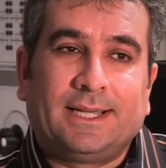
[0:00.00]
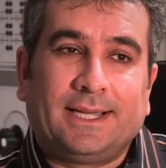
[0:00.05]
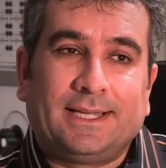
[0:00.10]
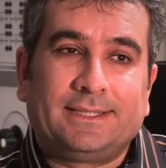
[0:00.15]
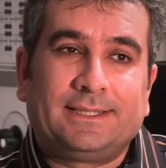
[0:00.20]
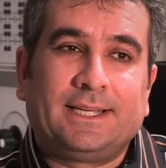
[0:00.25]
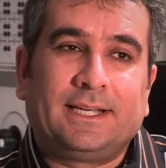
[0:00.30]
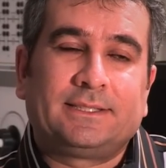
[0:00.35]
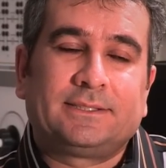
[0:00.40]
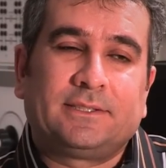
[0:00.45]

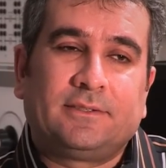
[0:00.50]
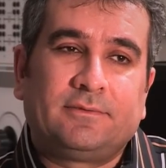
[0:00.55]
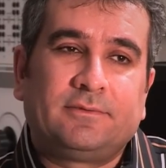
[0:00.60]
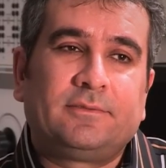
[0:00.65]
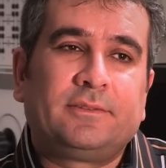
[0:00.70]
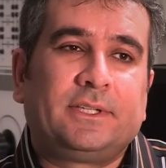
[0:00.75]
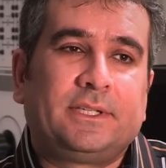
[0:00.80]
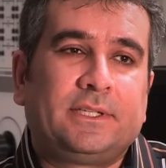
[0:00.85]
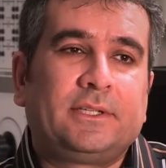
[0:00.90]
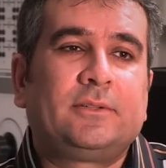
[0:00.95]
And that's a
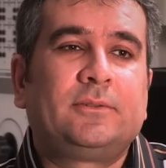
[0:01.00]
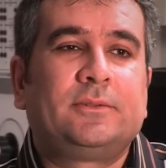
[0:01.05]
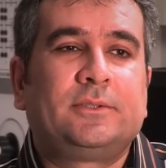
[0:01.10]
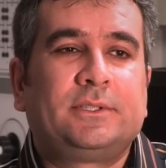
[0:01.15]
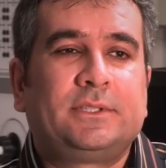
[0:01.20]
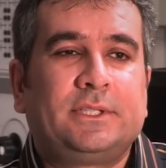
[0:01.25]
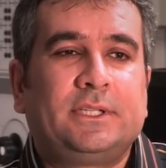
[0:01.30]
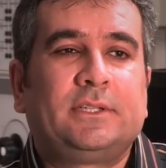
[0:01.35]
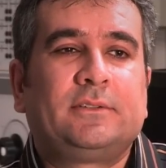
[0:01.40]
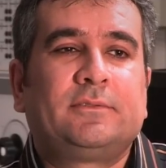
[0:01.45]
very
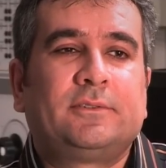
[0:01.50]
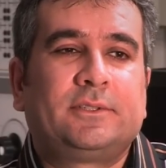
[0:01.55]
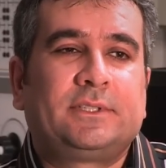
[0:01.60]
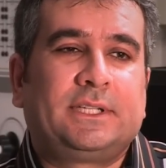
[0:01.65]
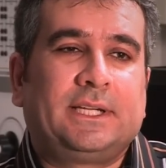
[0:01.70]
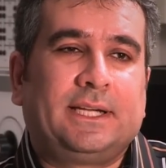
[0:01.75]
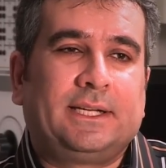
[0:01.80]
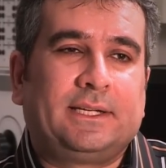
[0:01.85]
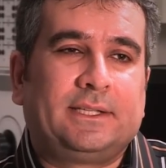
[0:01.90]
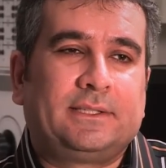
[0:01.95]
good thing for
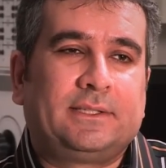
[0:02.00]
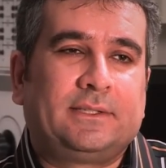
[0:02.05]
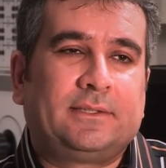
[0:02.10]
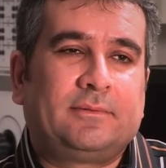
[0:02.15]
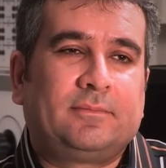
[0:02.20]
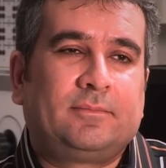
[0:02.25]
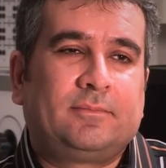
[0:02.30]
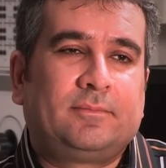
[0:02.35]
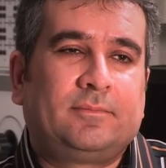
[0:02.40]
Canada.